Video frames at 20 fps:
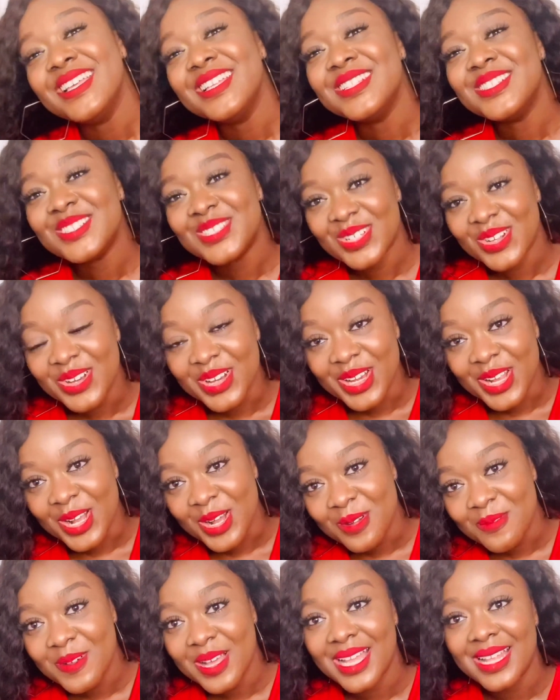Turning
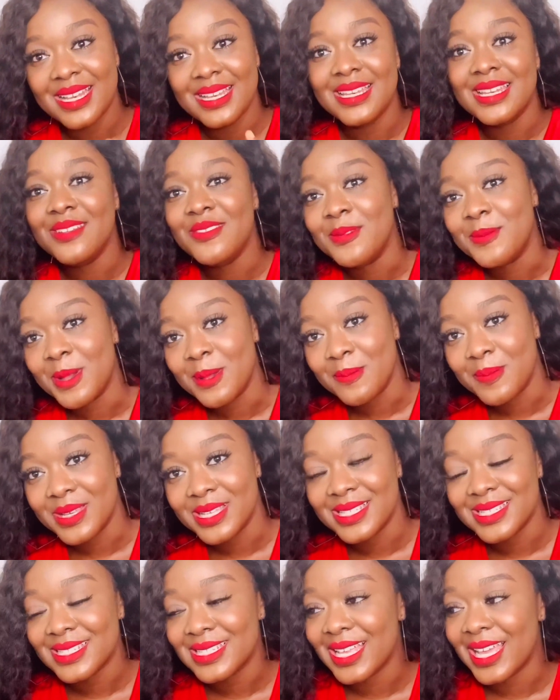up and living my
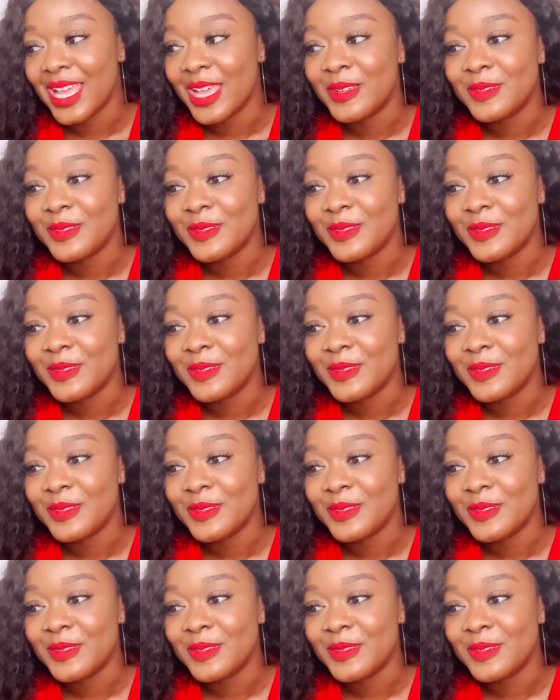best life.